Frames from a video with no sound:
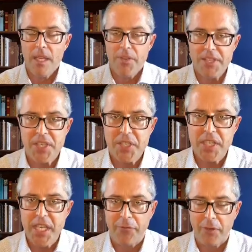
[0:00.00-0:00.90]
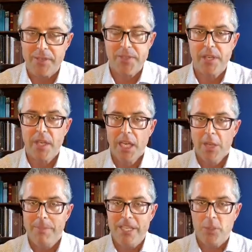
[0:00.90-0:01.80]
This is the difference
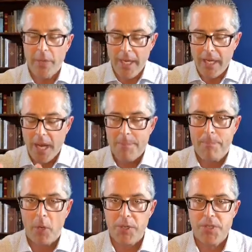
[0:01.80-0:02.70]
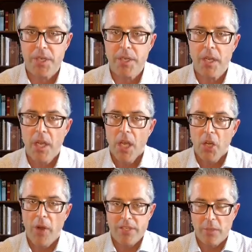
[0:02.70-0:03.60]
between a person
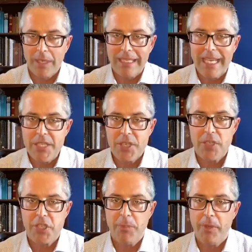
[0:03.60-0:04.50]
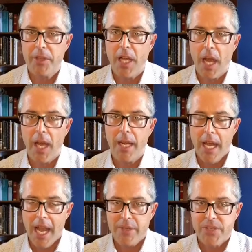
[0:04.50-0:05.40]
who has a relationship with God
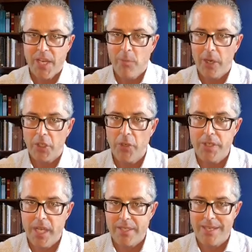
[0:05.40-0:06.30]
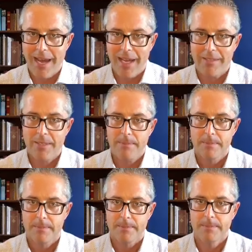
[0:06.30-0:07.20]
and someone who does not.
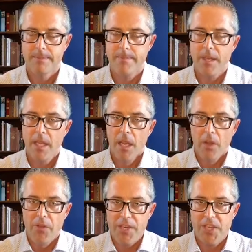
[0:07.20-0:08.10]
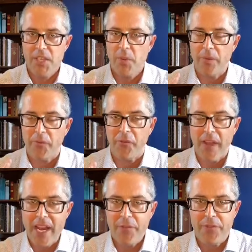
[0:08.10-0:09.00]
This is what
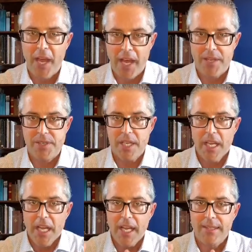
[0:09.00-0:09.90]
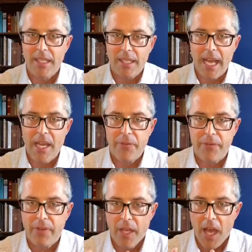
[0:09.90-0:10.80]
faith does in the
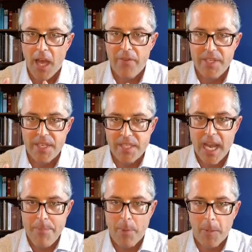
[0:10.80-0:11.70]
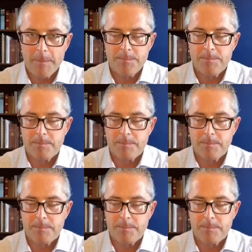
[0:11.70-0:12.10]
life of a disciple.